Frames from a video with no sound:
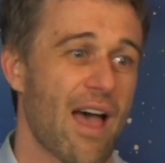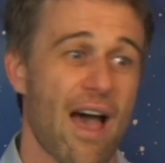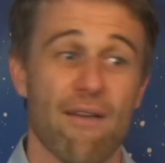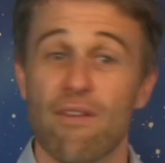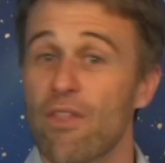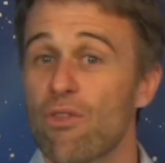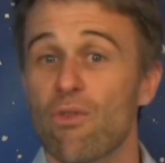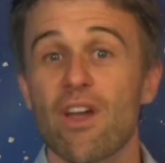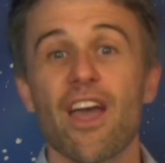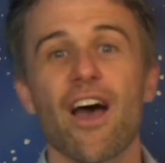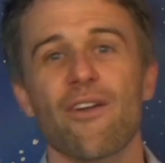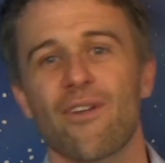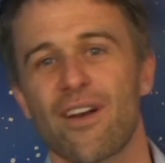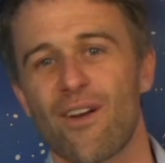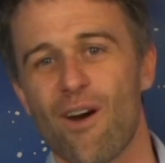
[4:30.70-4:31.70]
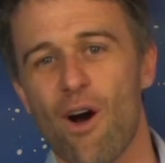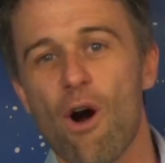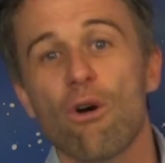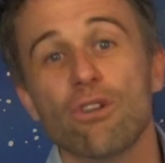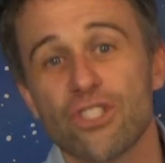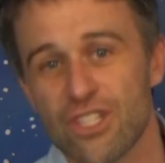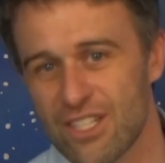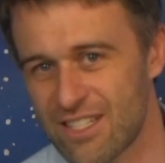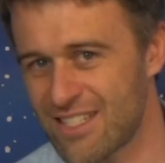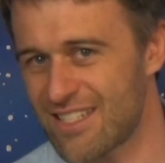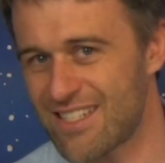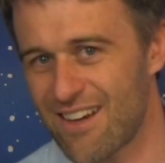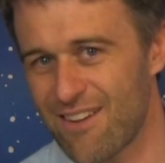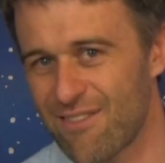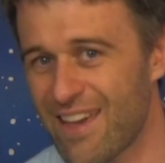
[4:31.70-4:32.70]
having 300
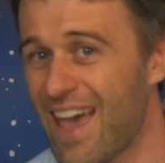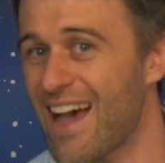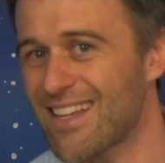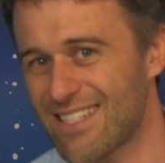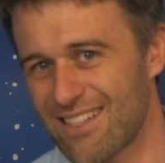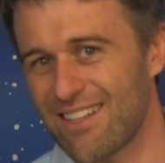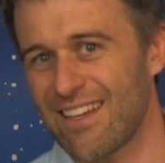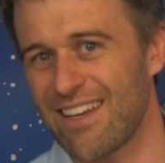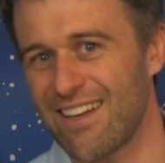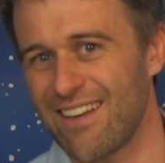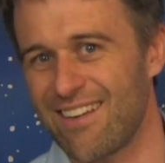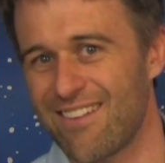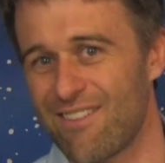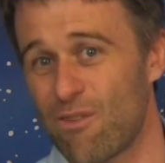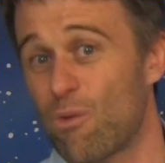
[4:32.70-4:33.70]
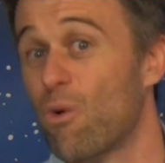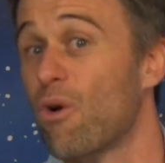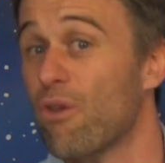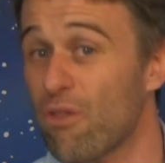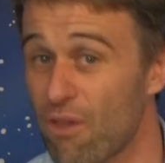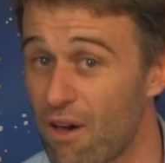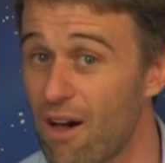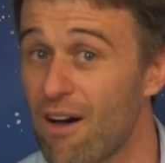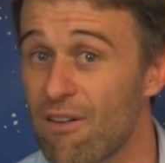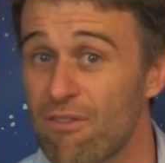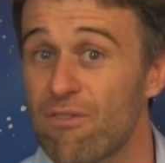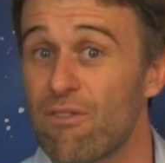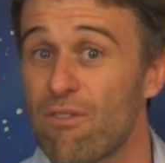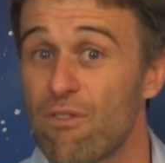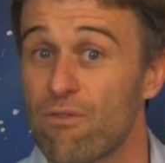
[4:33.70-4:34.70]
oceans of gasoline worth
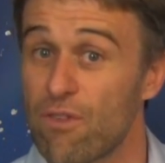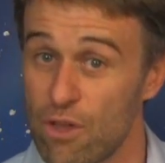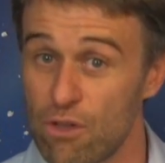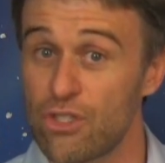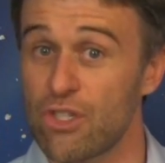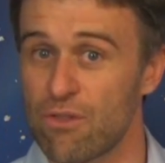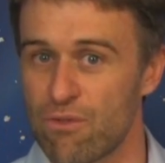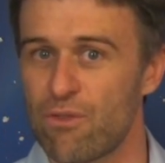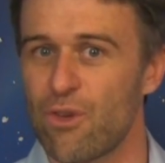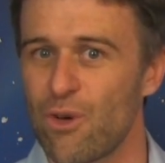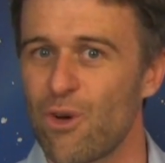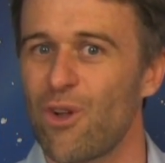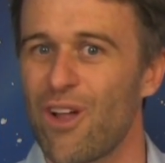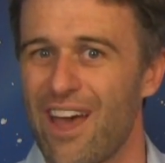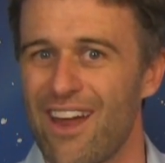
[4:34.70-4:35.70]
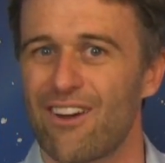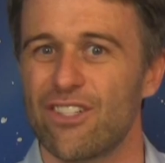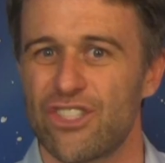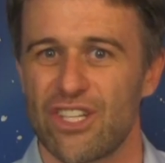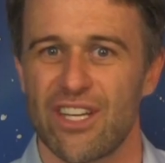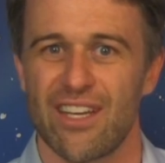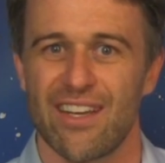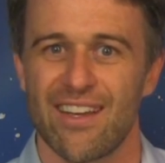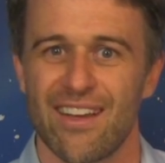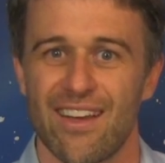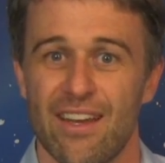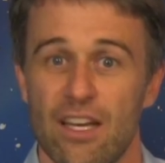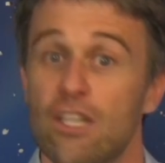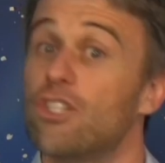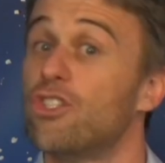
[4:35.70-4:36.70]
of fusion fuel energy
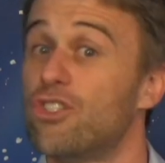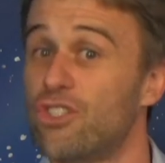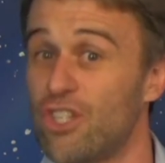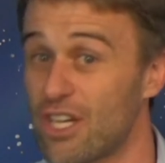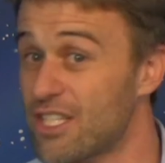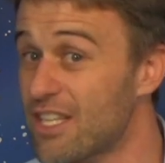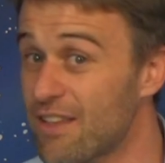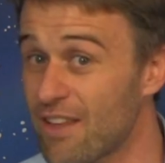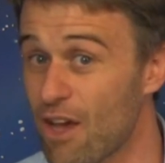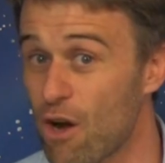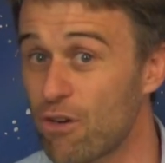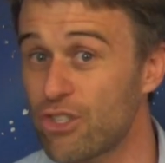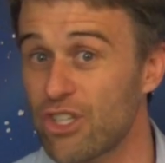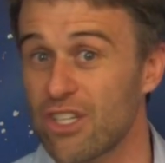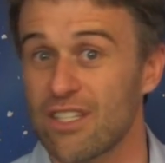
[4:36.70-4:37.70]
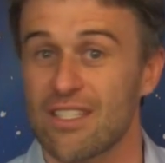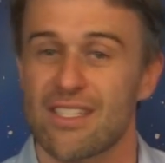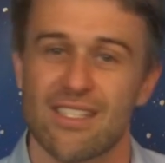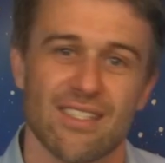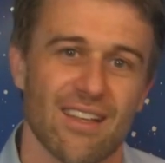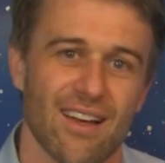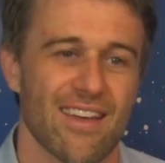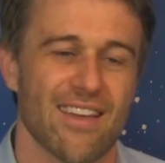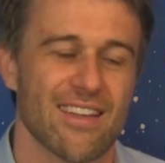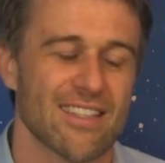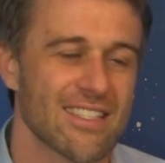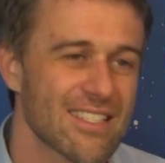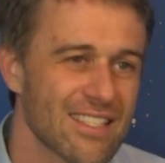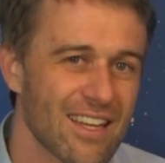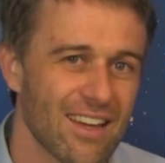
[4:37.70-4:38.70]
just in the oceans
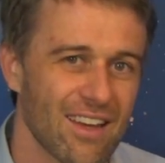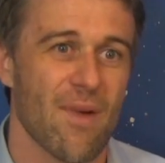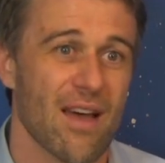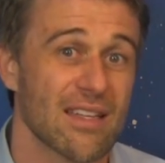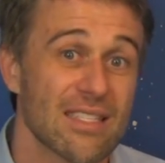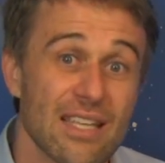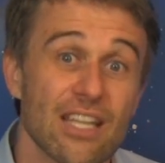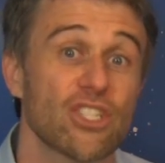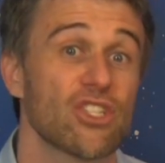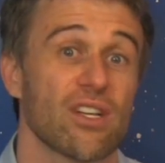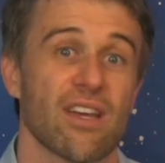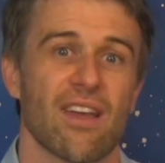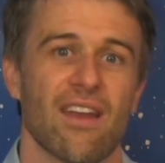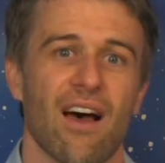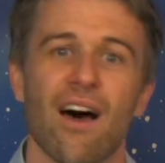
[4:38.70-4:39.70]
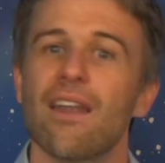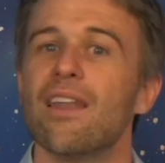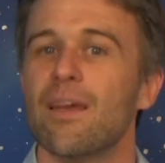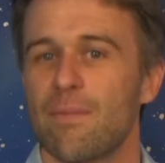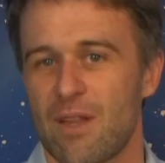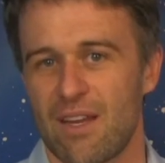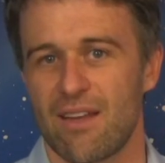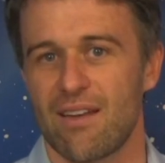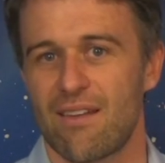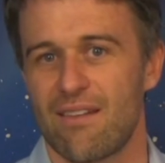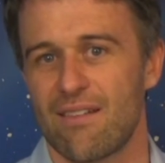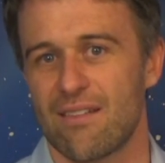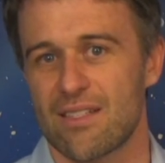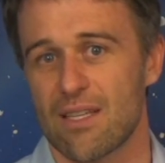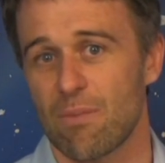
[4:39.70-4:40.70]
is essentially an unlimited
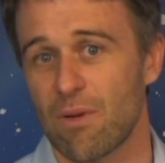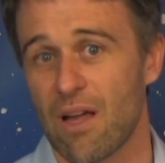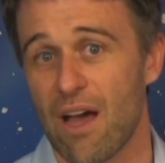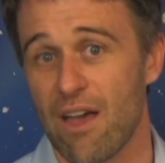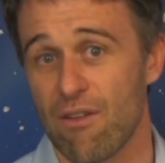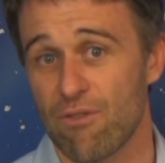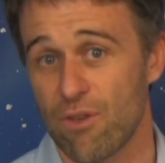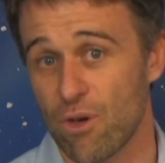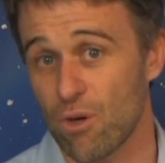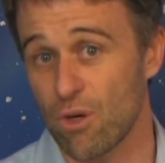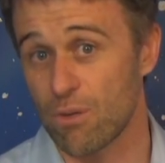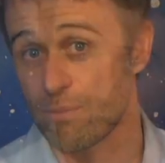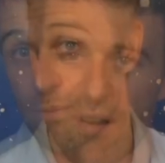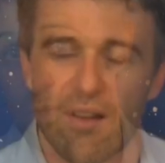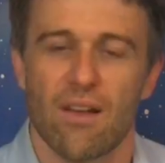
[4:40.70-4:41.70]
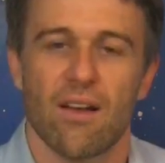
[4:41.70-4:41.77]
supply of fuel.